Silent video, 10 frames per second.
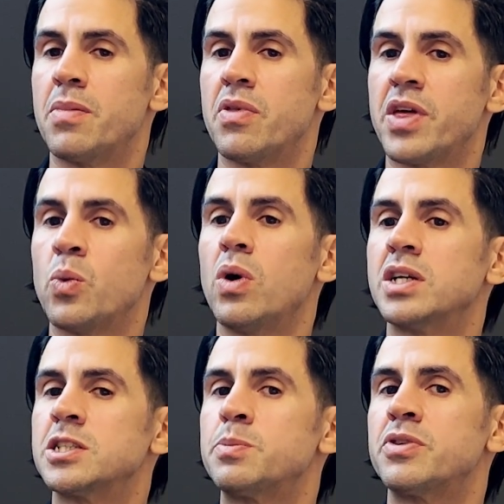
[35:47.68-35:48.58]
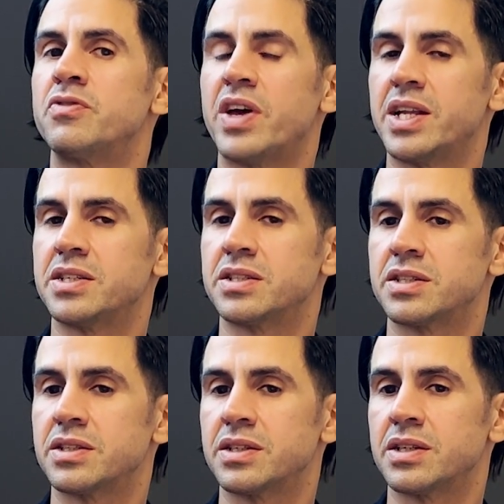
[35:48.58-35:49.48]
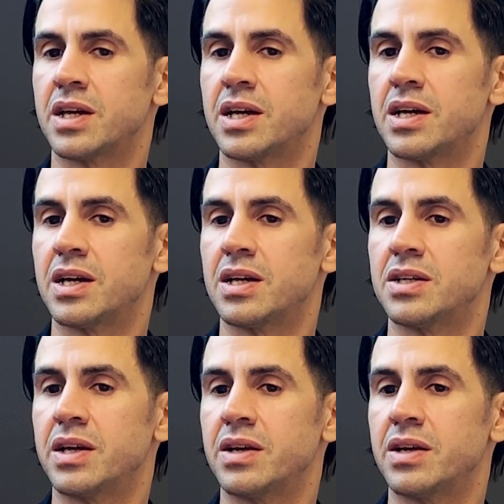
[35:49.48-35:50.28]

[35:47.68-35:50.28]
they want to prevent a